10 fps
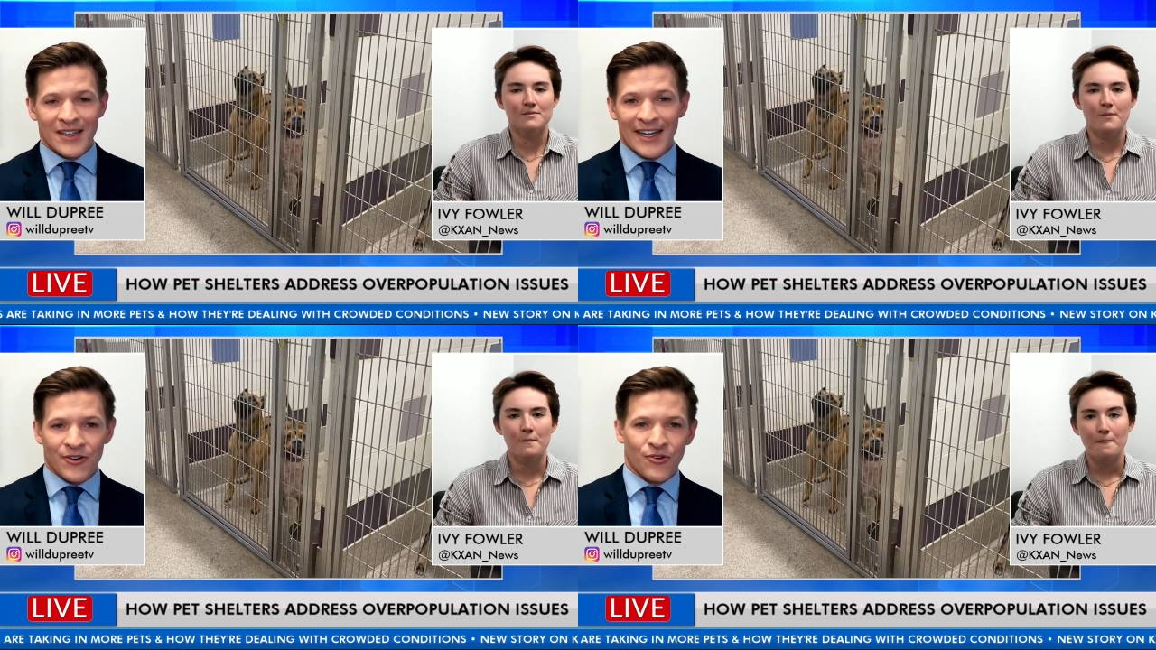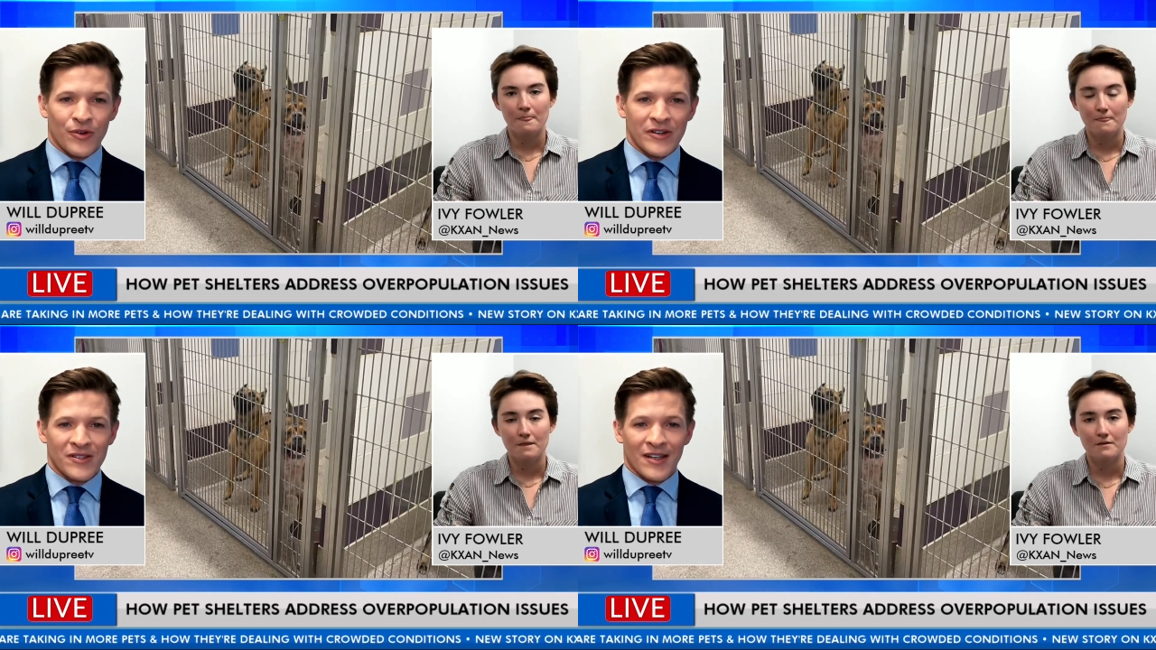
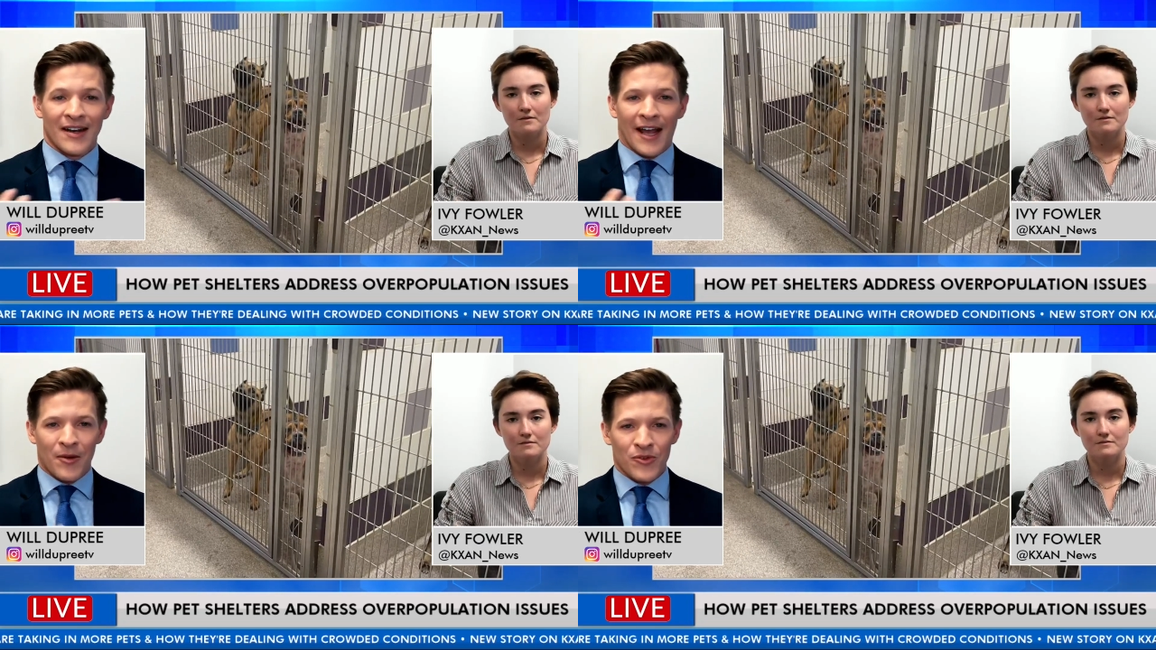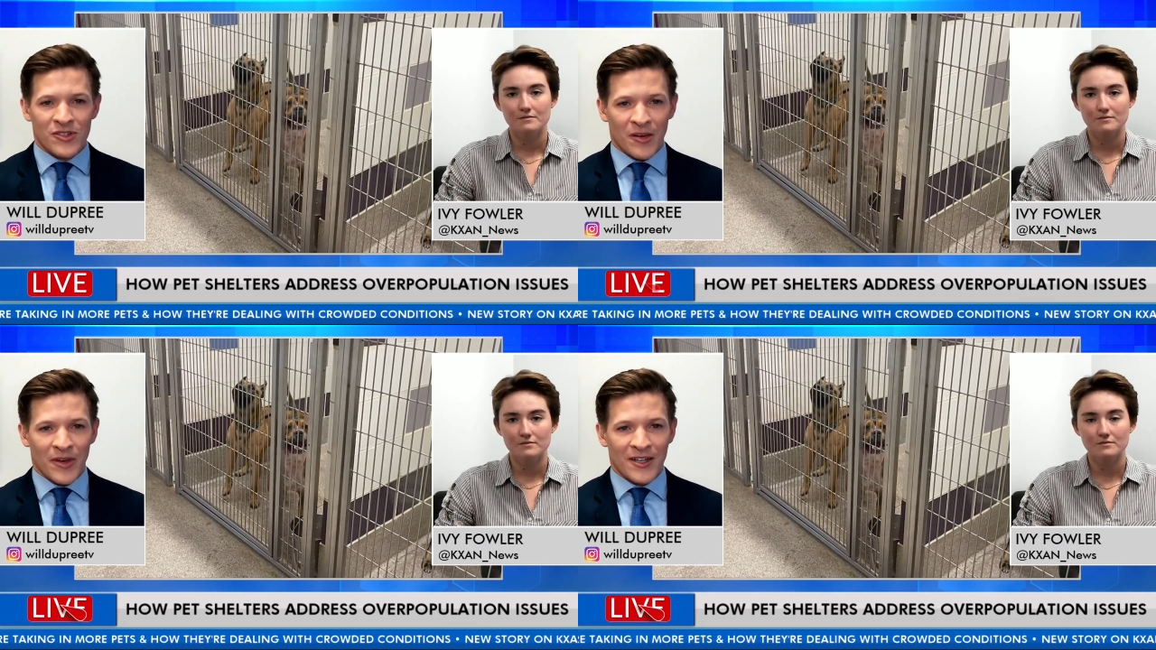Speaker 1: increase in animals
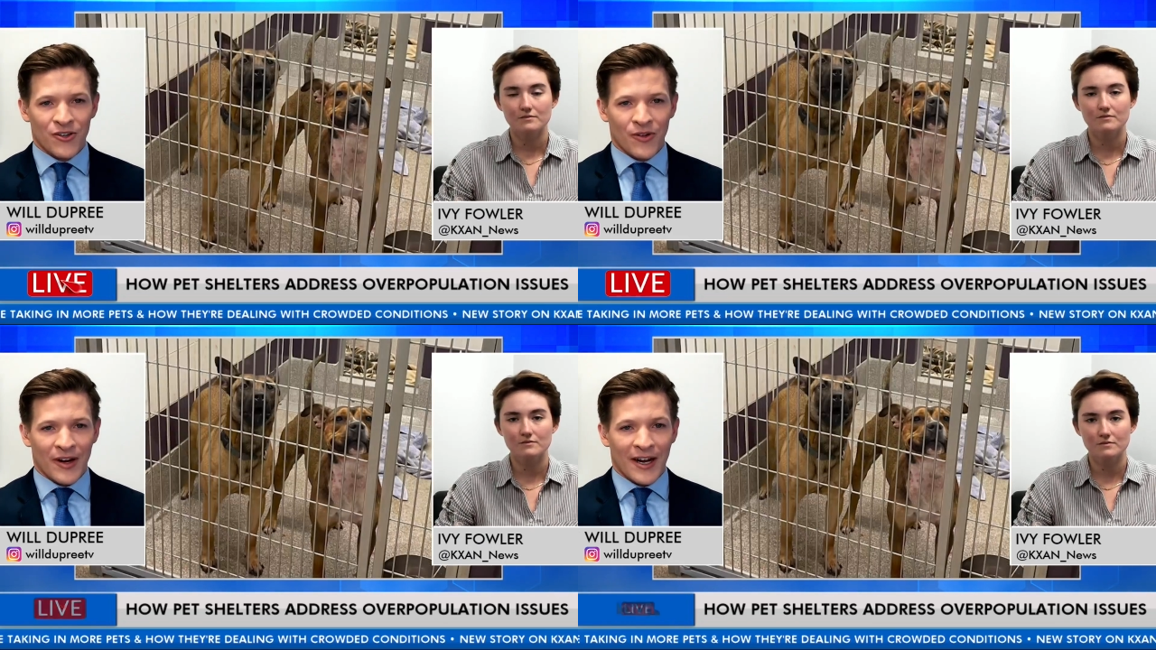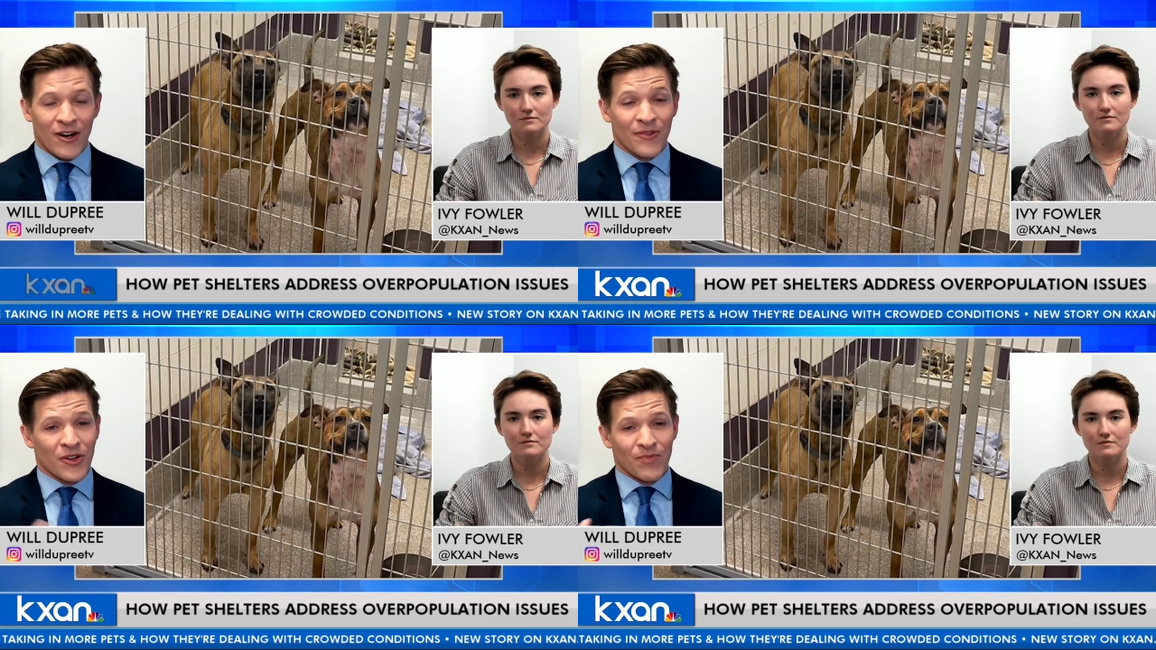coming into their
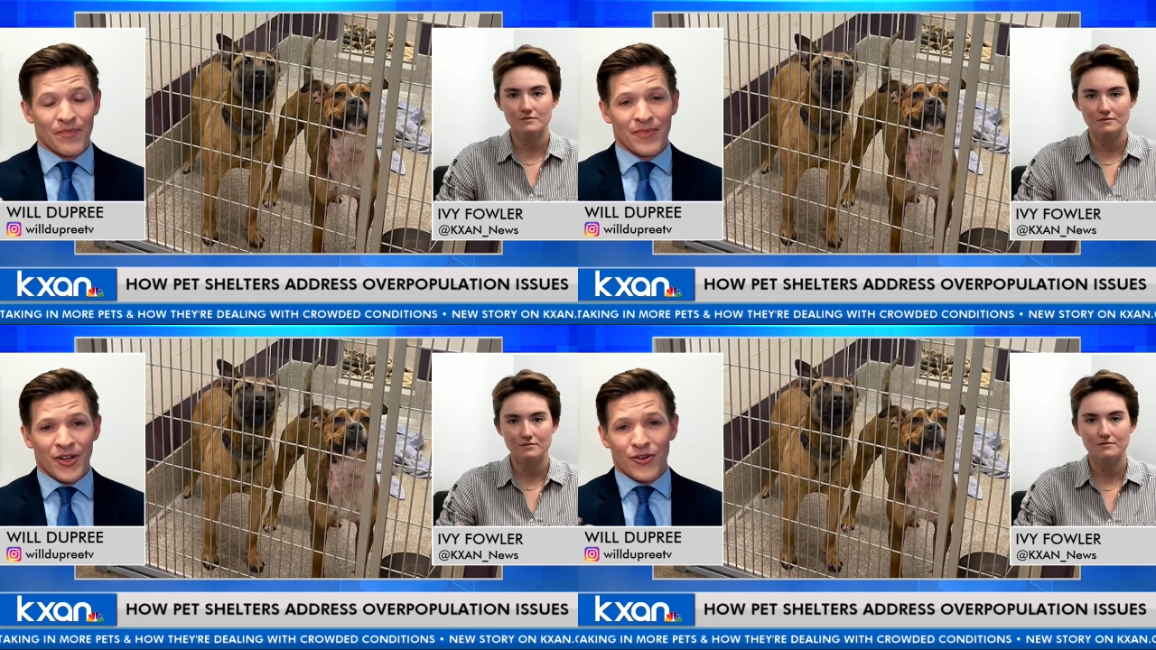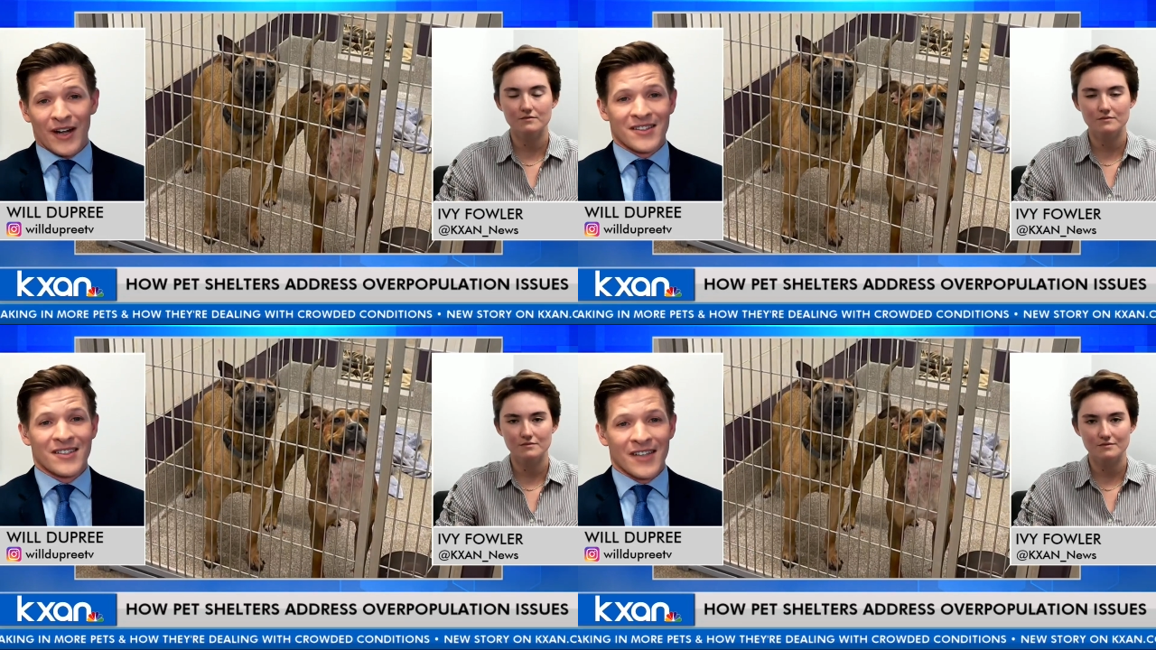care and that they're
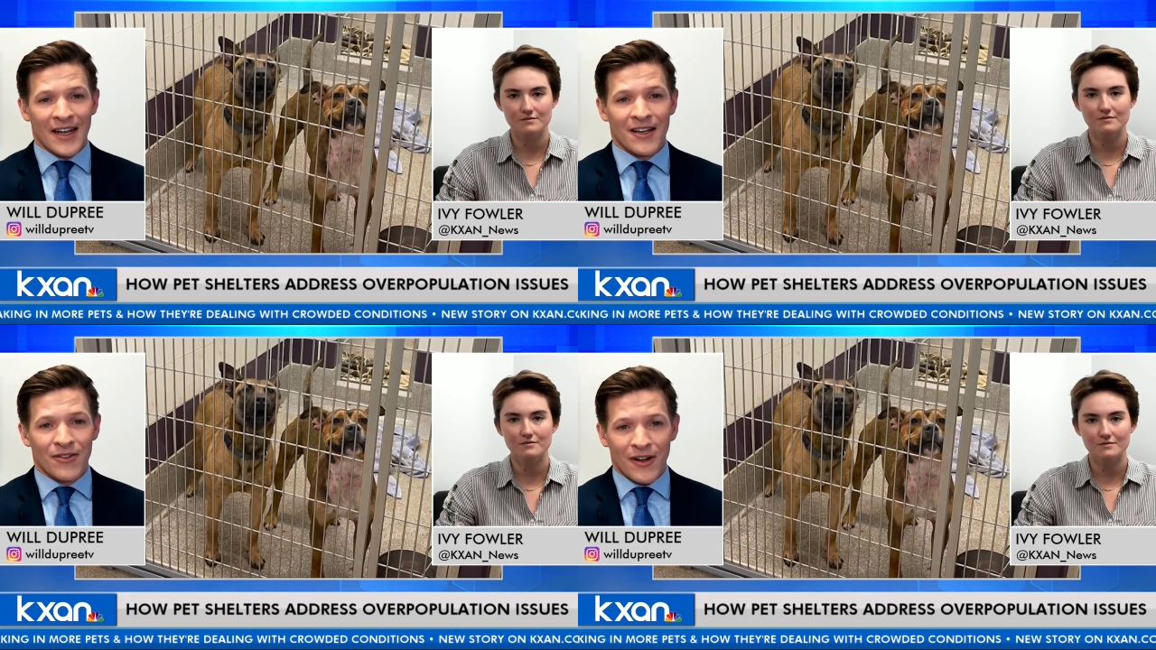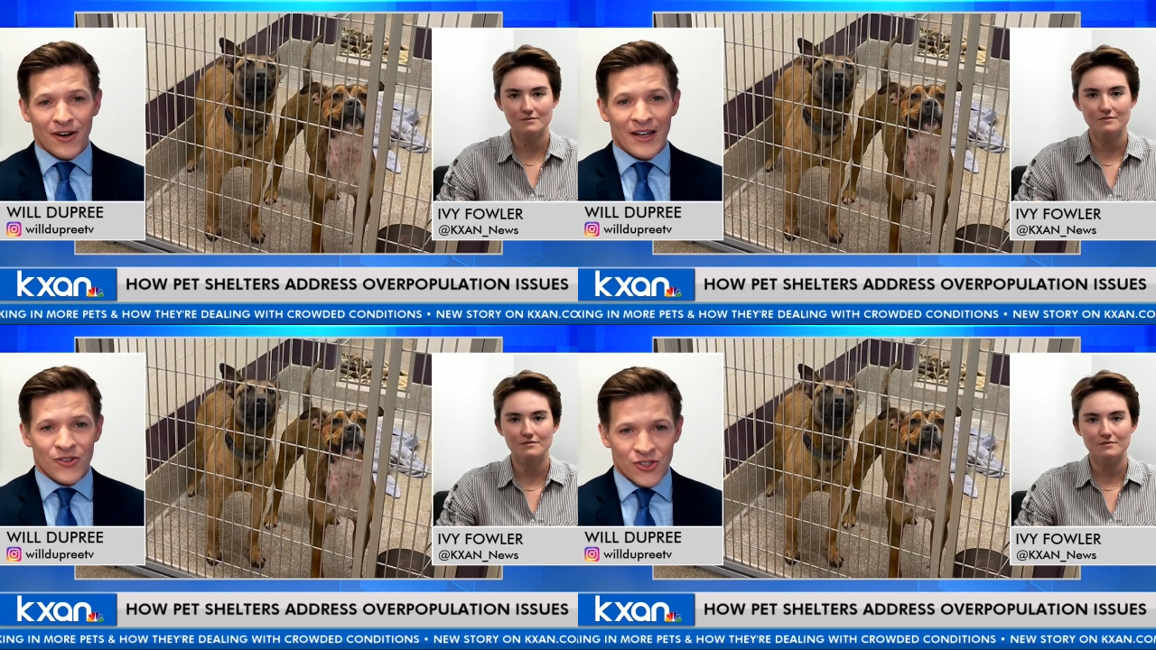not staying
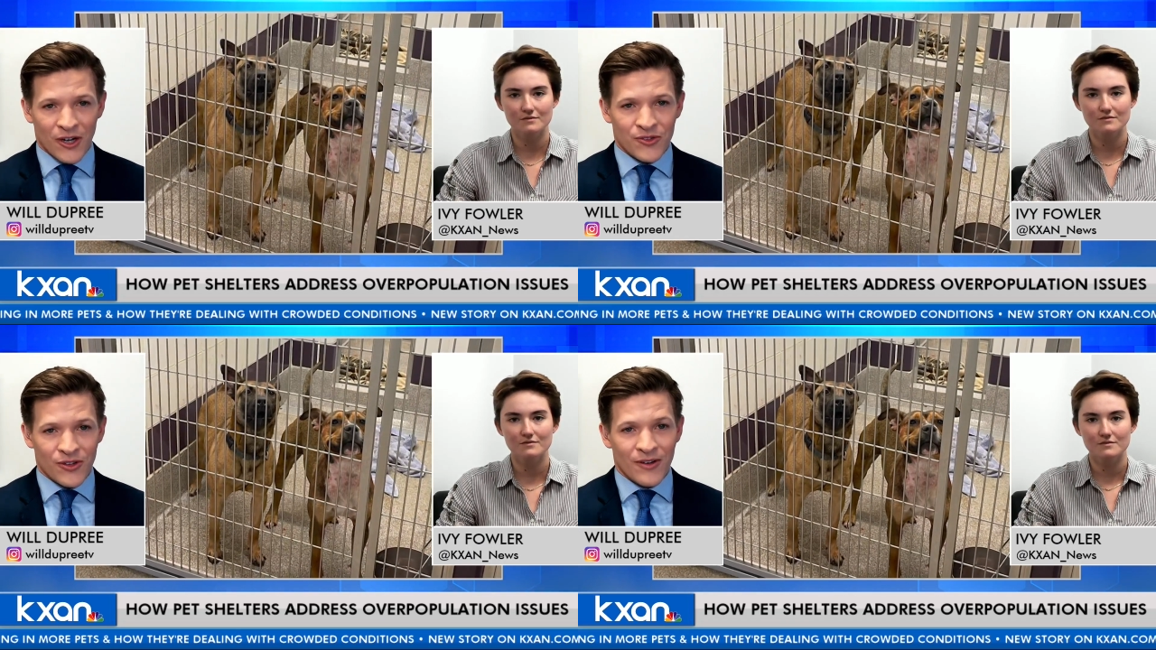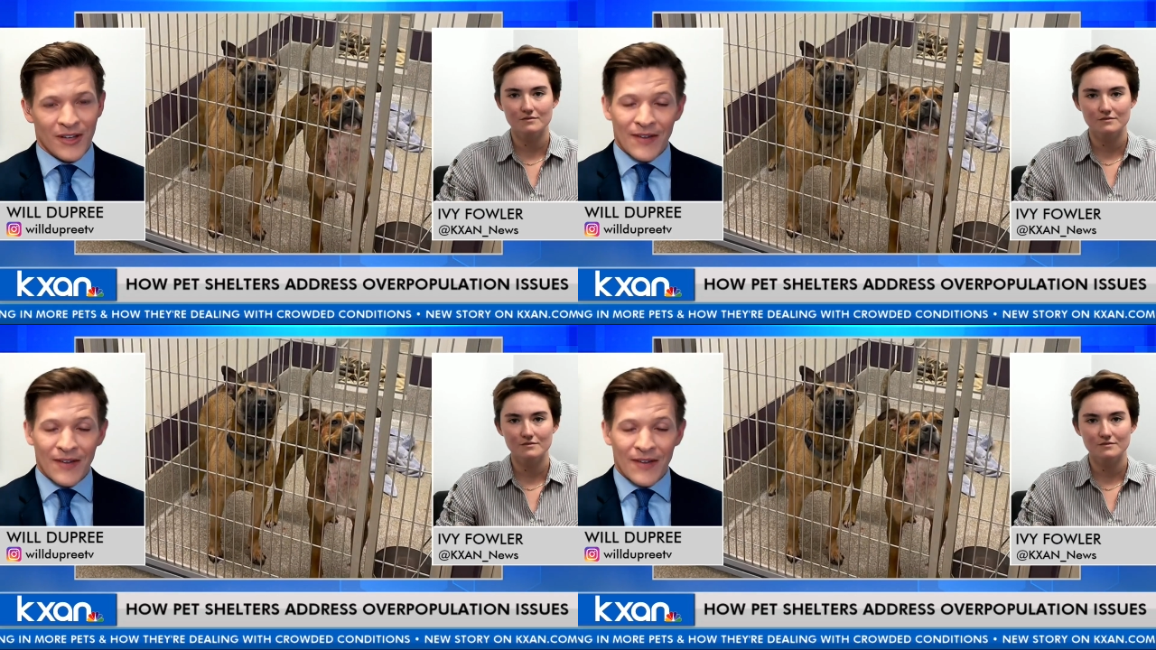there at the shelter,